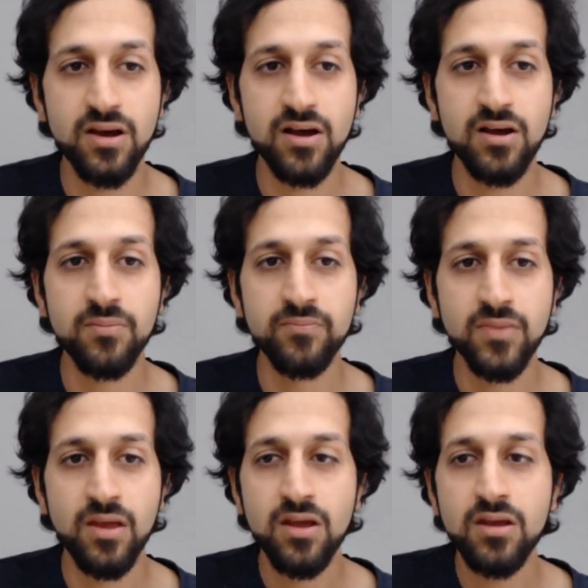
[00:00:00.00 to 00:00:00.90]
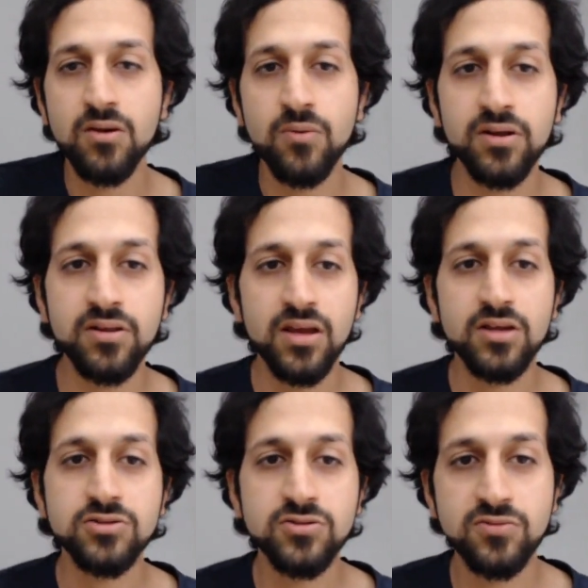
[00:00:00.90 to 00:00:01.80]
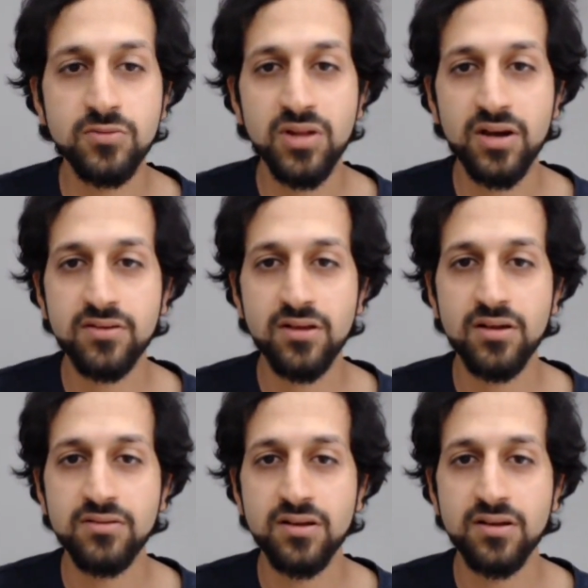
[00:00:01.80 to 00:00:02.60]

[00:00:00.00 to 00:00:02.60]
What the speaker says: what are the issues with block size?